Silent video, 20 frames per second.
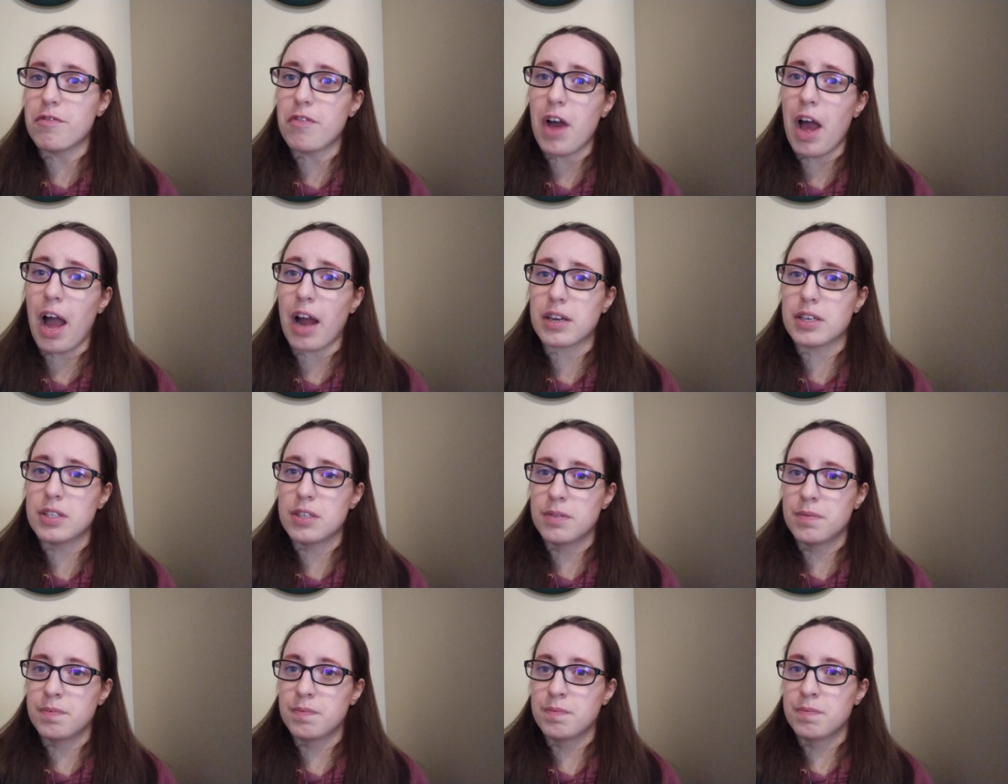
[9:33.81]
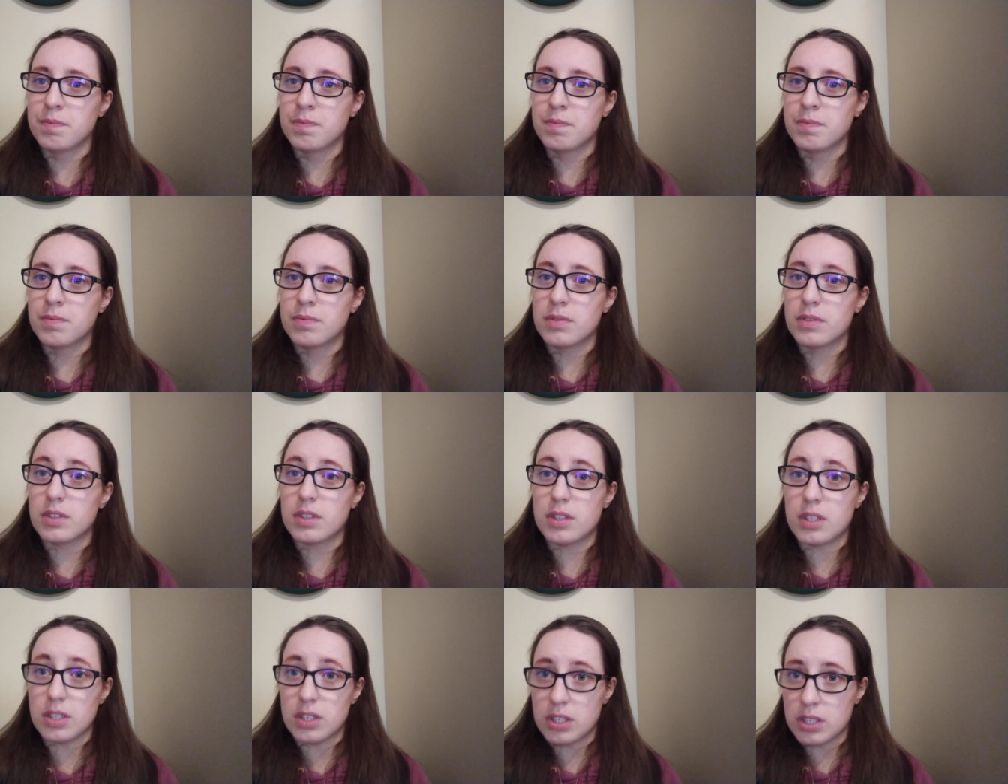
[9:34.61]
fact.
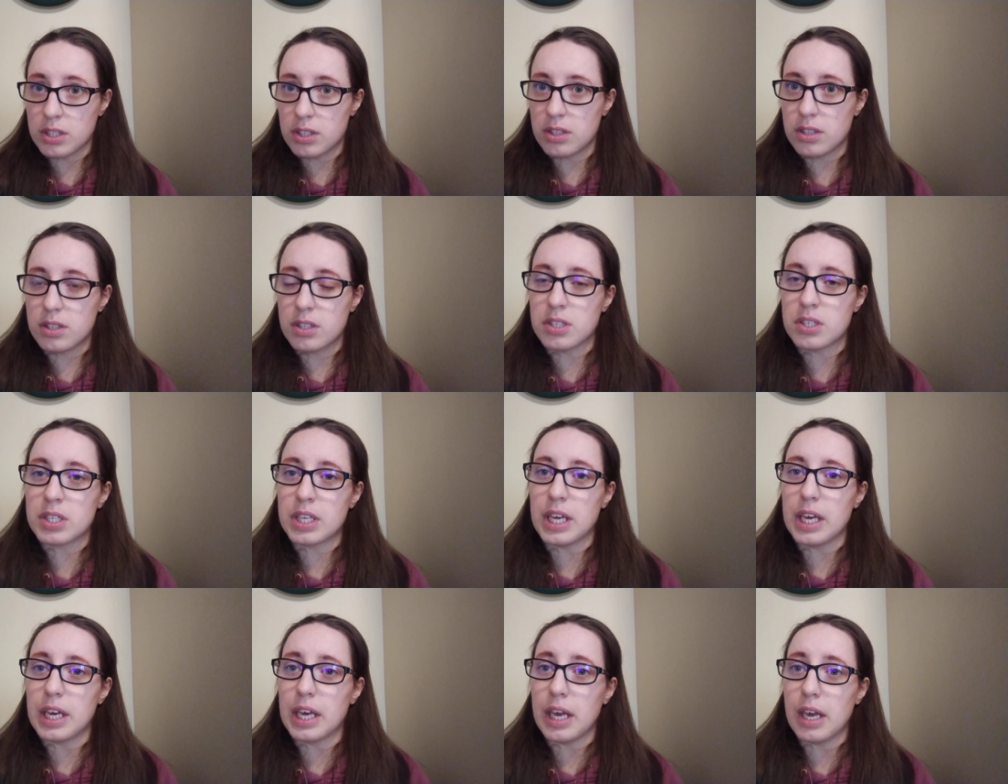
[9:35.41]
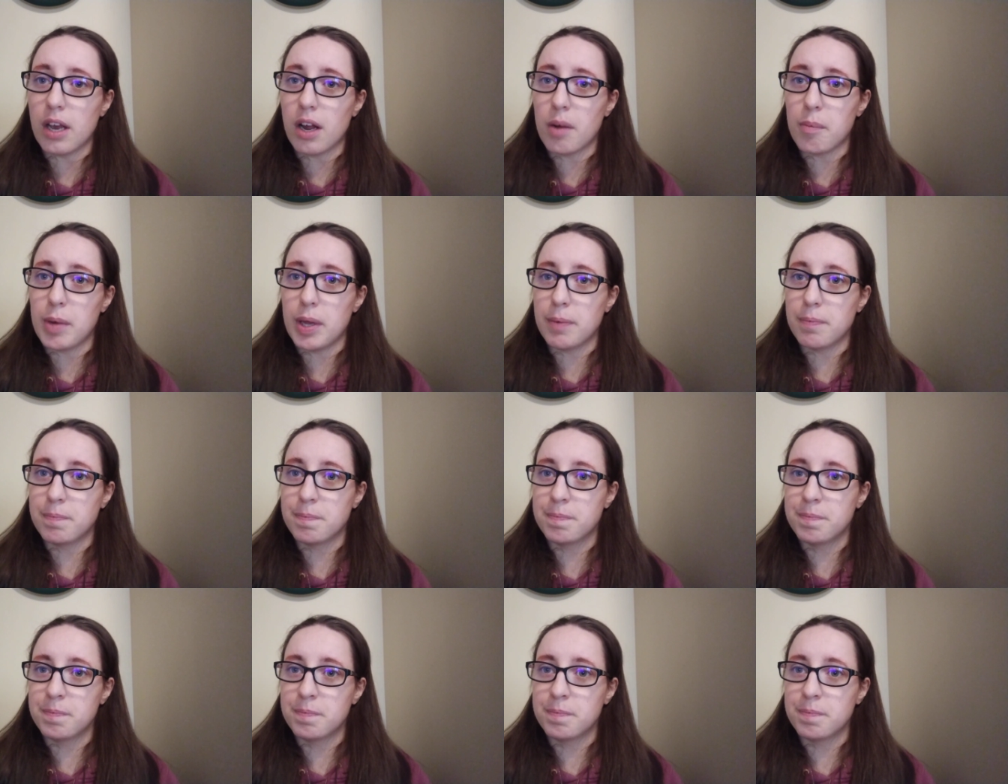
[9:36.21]
Tuskegee Airmen.